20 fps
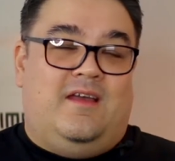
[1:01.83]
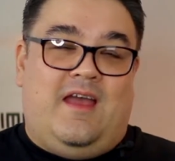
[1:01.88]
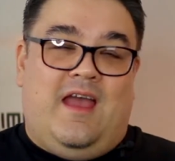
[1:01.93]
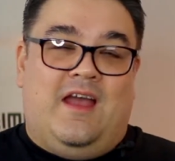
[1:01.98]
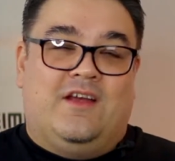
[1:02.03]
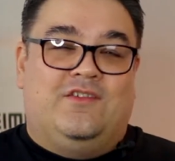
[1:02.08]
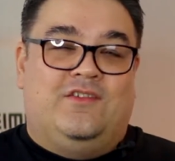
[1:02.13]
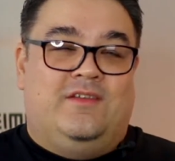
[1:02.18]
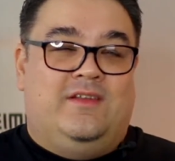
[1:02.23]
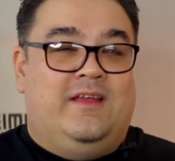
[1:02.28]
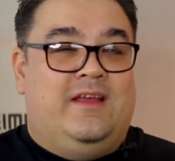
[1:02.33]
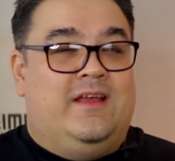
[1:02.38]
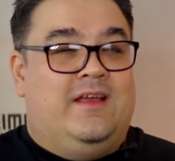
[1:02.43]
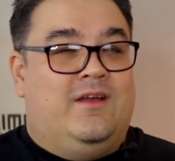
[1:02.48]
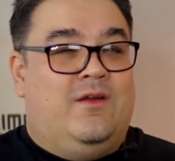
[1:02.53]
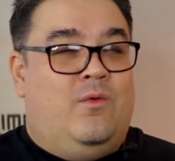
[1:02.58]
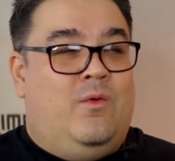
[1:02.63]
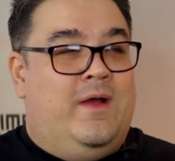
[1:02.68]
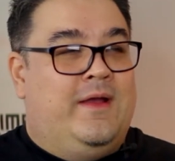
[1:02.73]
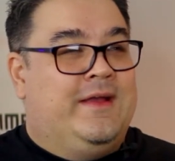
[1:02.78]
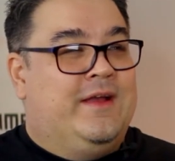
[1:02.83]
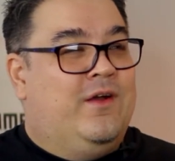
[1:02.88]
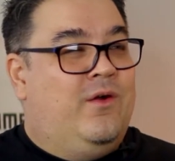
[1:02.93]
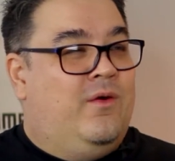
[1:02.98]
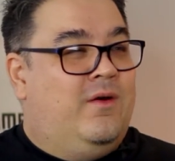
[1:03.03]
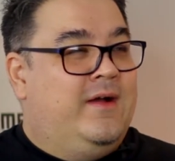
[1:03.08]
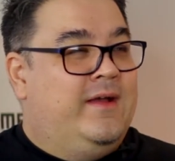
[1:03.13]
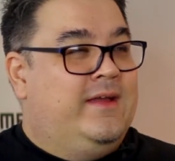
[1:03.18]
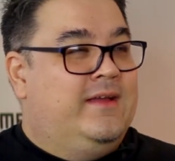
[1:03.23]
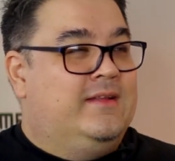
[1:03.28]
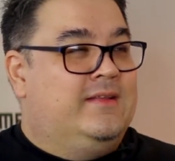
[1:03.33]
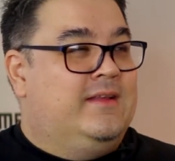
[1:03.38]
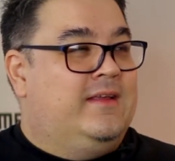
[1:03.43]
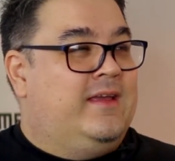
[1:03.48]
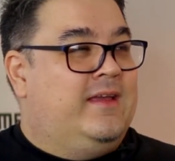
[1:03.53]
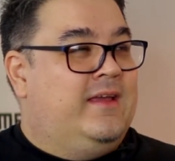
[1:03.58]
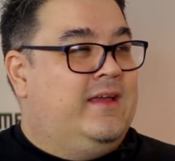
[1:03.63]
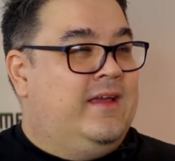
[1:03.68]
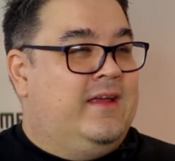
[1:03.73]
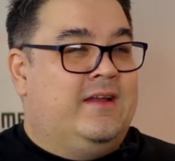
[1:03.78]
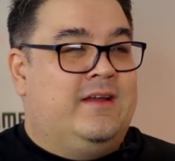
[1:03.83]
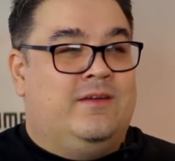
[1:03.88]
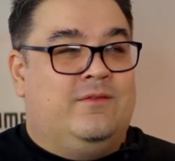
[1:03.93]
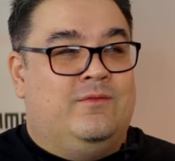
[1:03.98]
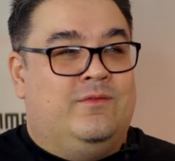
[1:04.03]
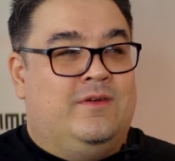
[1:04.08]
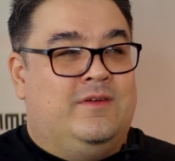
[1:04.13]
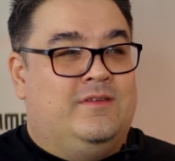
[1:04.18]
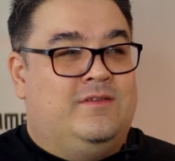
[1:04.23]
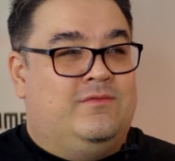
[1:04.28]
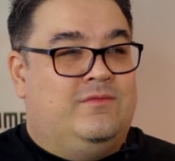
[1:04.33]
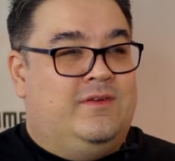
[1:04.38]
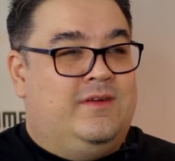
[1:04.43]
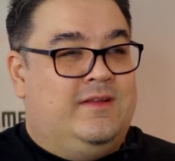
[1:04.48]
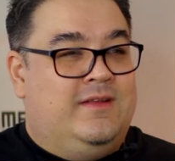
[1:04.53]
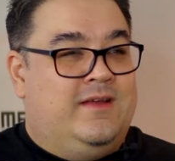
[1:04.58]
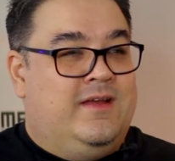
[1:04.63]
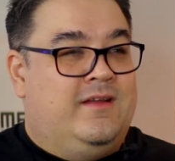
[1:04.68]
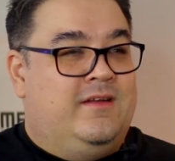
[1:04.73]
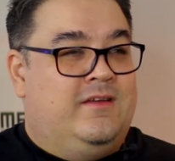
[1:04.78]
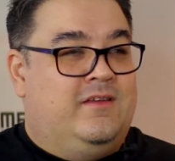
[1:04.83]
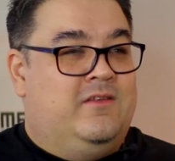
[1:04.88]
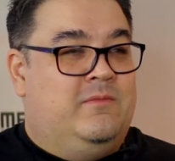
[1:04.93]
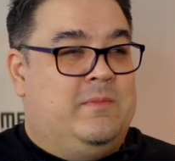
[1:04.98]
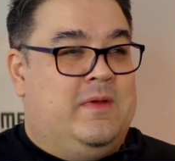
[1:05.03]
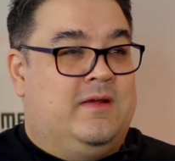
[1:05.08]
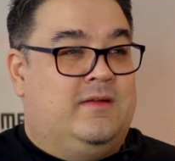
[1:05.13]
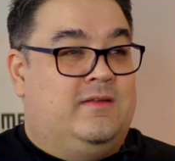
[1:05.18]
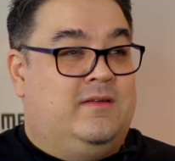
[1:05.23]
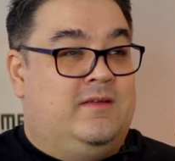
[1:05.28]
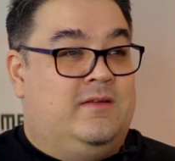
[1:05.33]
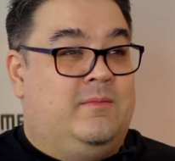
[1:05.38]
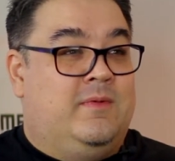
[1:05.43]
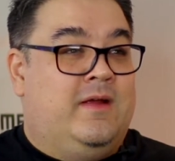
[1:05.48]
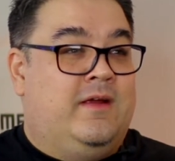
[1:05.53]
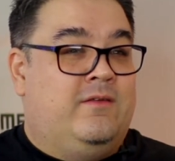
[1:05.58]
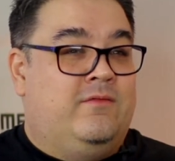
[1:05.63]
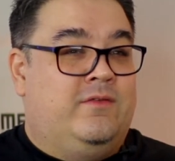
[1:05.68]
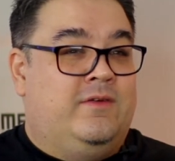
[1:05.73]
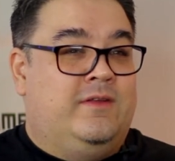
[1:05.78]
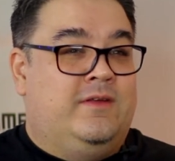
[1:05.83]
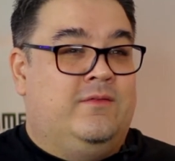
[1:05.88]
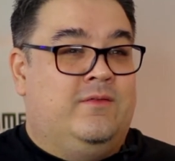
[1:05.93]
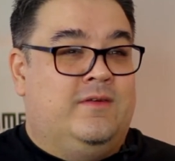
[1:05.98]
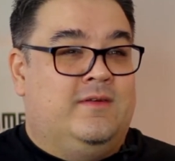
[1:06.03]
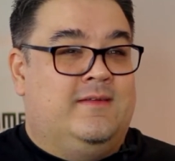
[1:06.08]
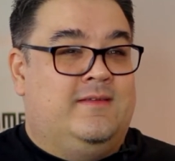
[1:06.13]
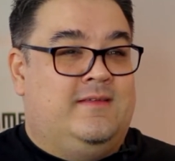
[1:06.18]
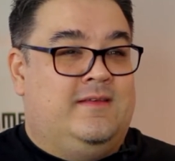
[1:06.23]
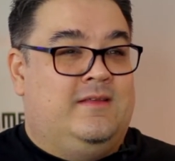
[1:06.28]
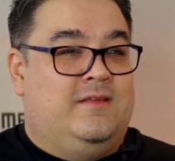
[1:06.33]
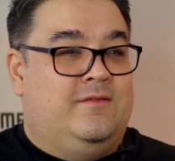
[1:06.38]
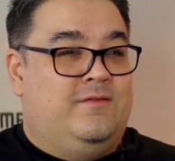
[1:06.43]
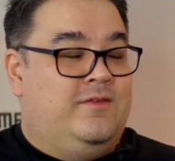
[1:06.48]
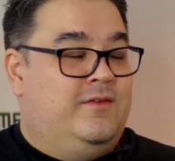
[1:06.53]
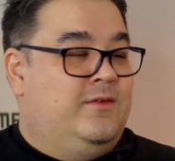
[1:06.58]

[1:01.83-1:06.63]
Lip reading: Actually, quite quietly, and it was really unexpected, but I really wanted to see the